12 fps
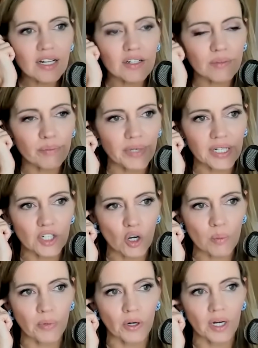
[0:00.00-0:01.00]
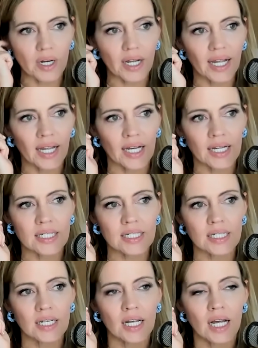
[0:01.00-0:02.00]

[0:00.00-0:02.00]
a big notebook and